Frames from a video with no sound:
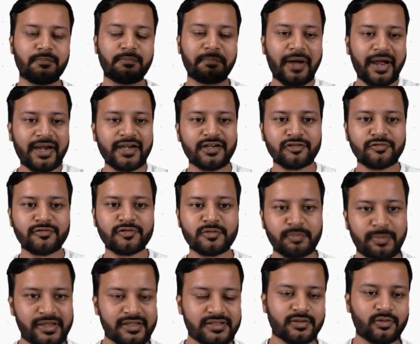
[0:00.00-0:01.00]
bytes of
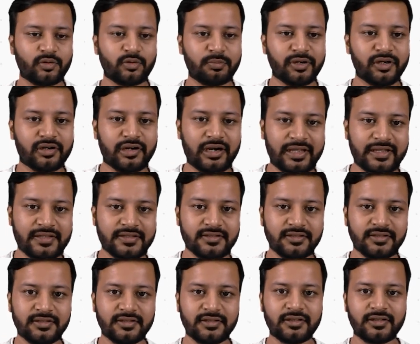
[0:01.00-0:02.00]
space could be utilized,
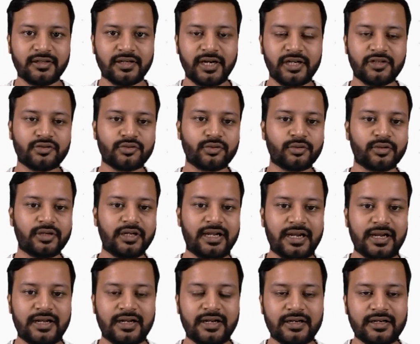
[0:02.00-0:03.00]
right? So
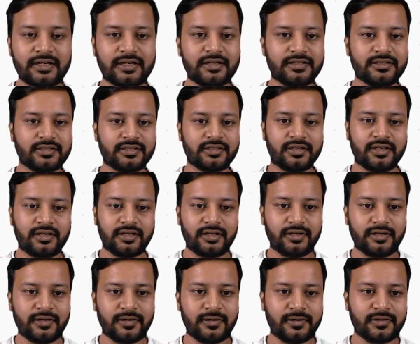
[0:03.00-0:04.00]

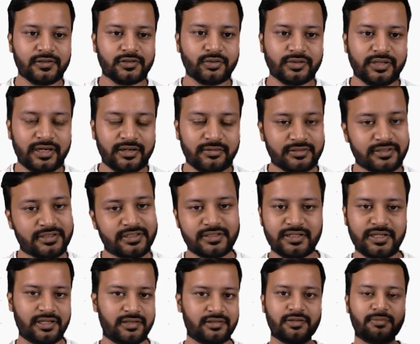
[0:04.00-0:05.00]
so that
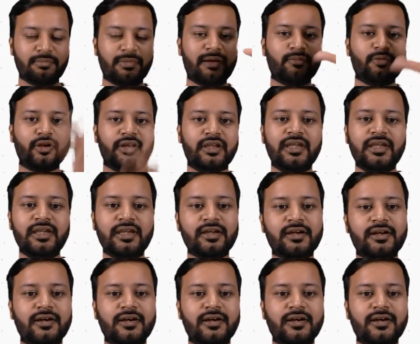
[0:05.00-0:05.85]
see memory